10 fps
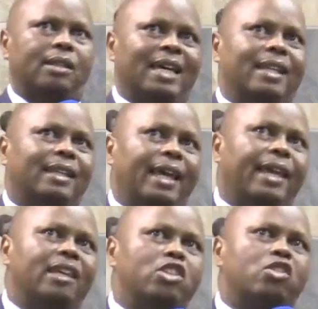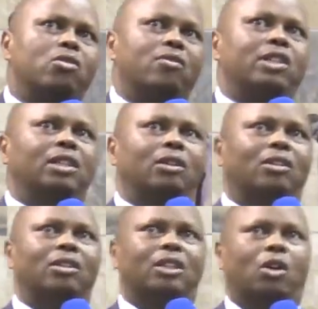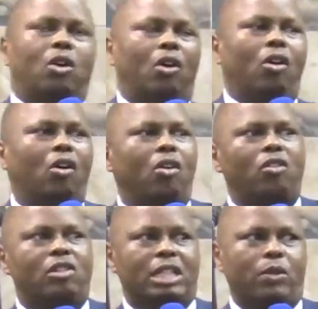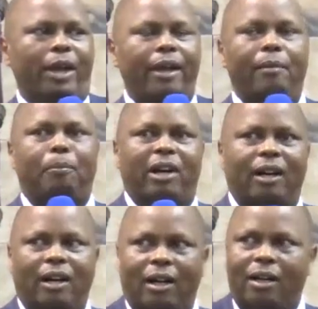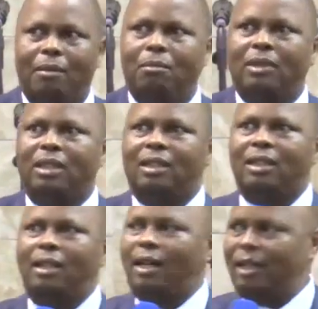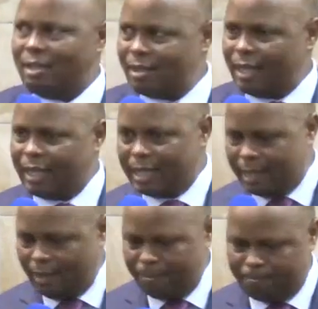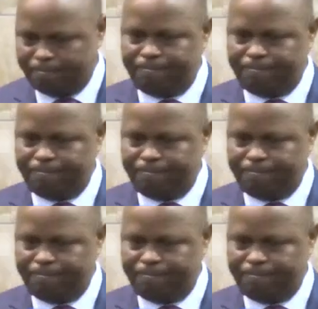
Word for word: Then the angel of the Lord called to Abraham a second time.